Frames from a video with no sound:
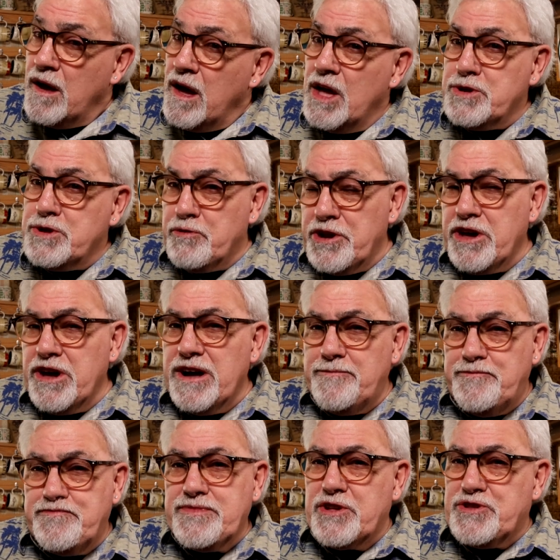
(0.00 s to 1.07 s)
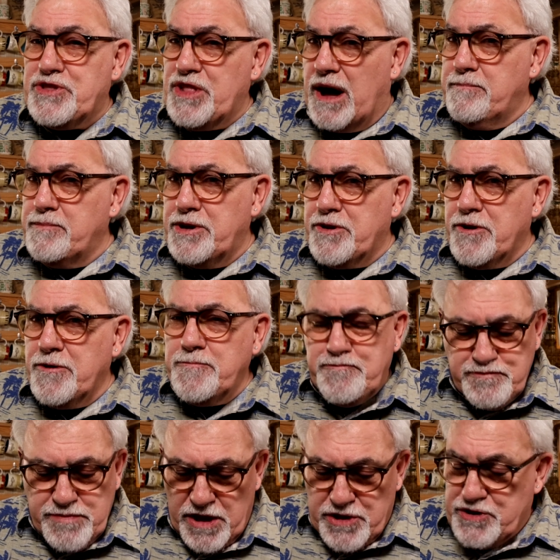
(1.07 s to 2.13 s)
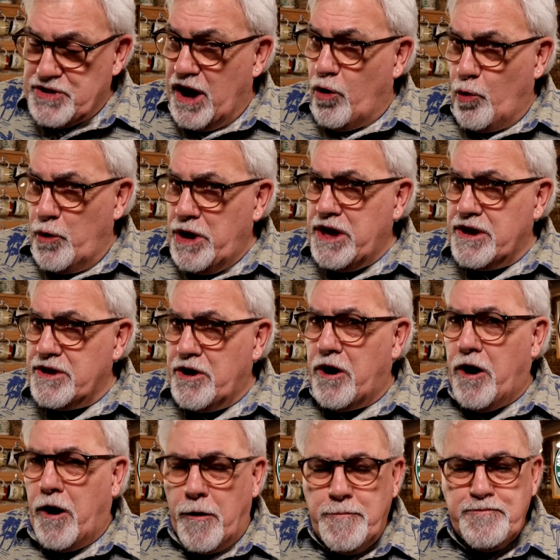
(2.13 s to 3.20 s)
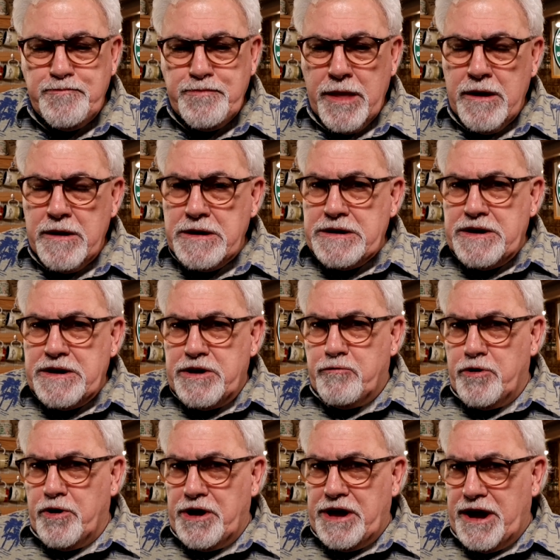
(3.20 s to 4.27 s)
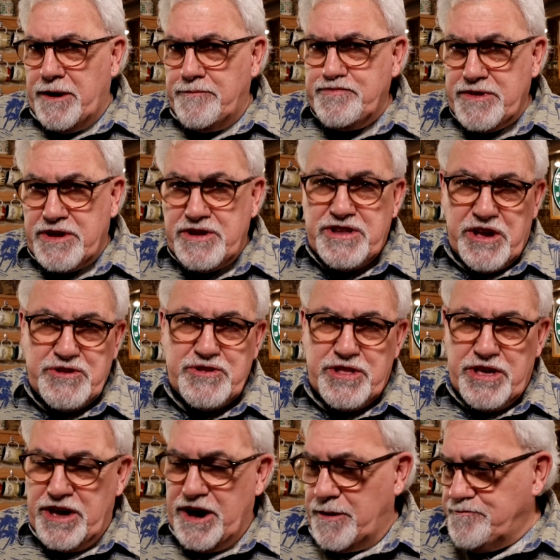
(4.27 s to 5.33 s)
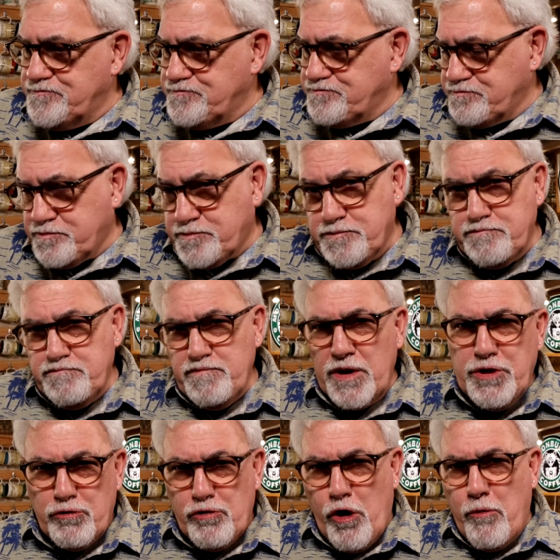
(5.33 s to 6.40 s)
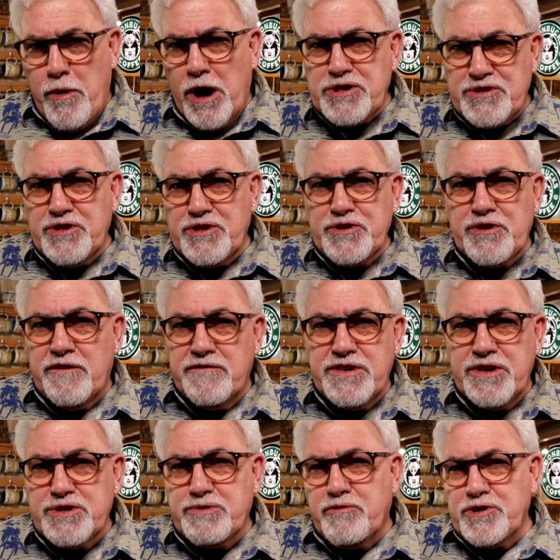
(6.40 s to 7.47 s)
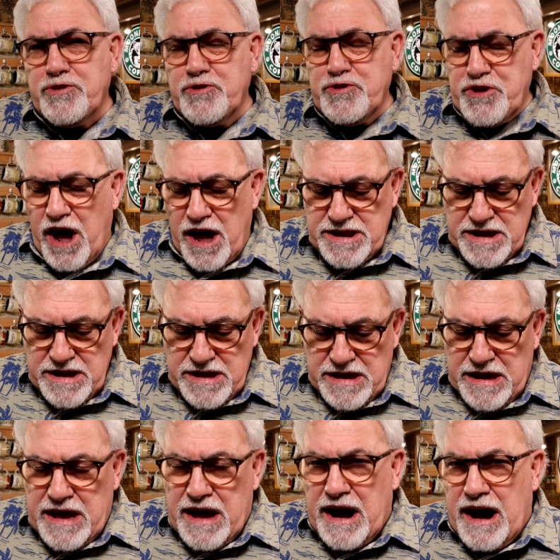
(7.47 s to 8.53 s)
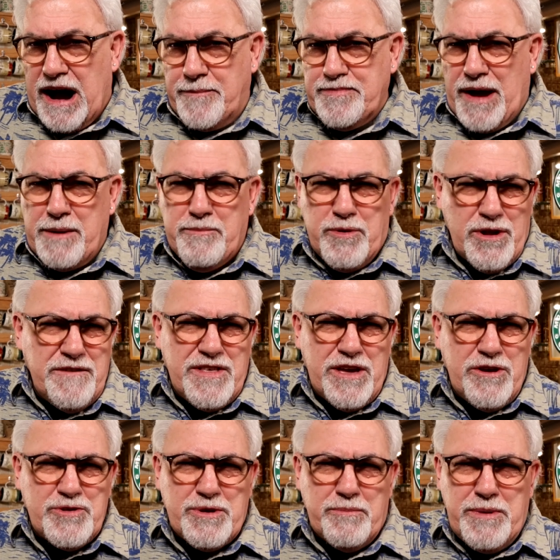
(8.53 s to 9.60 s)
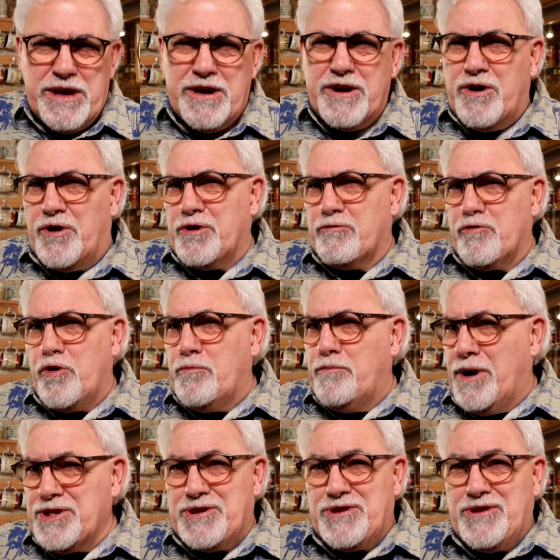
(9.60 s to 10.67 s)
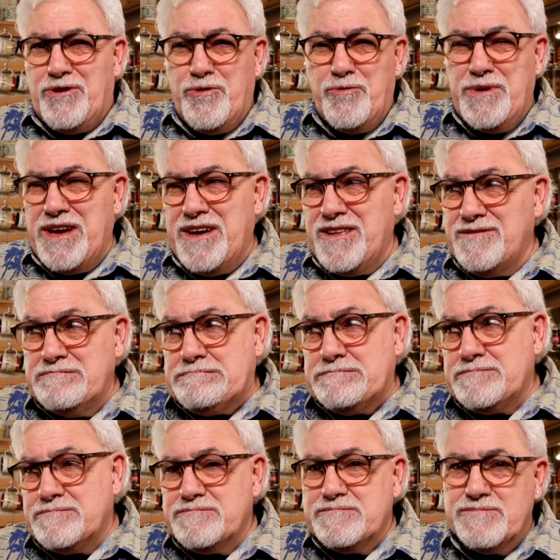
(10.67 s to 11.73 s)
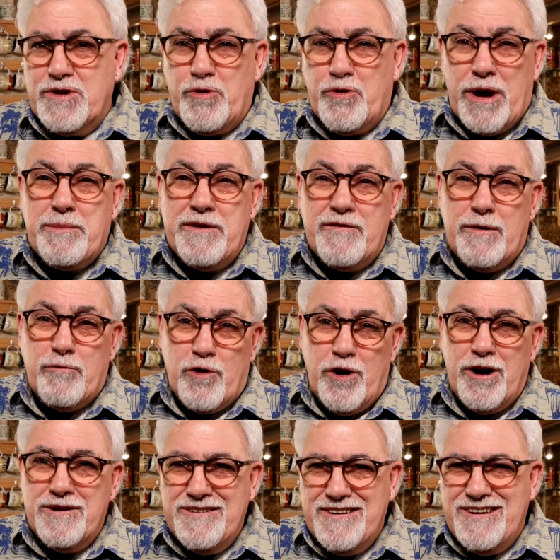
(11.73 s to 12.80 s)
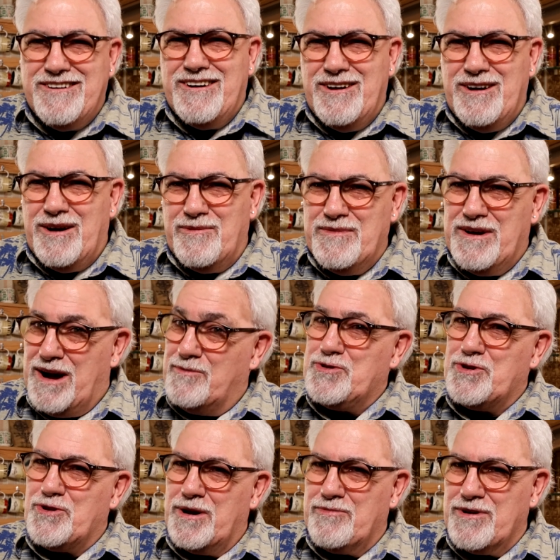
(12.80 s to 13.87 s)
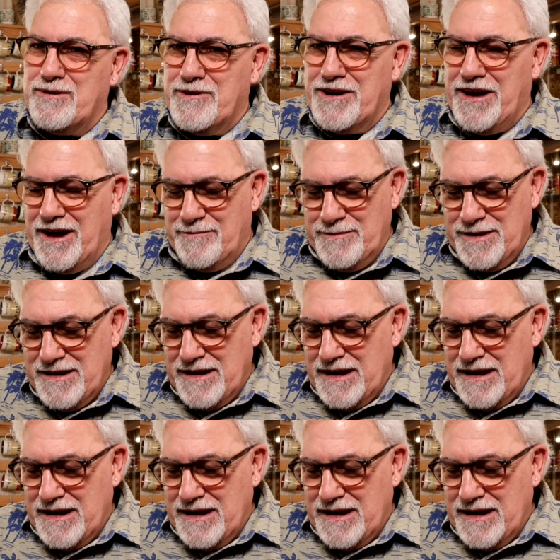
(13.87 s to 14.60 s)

It's pretty good. It's not bitter. It's not weak at all. You really can taste the robustness of the espresso shot. I believe they use a bean called a Robusto bean. Correct me if I'm wrong. I'm sure I probably am.